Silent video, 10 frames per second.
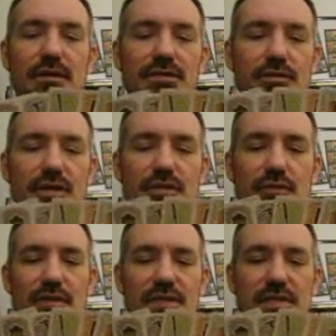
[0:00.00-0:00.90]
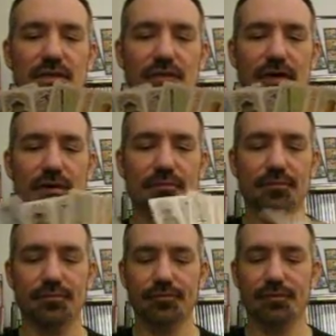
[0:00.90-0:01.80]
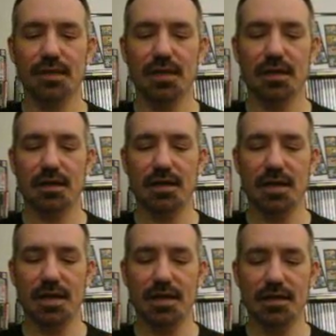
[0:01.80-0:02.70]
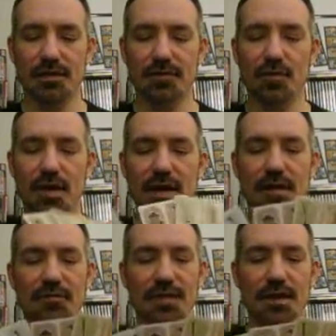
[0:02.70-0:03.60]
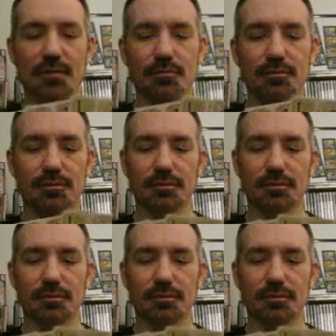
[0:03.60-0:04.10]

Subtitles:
So each one's different, and if you have them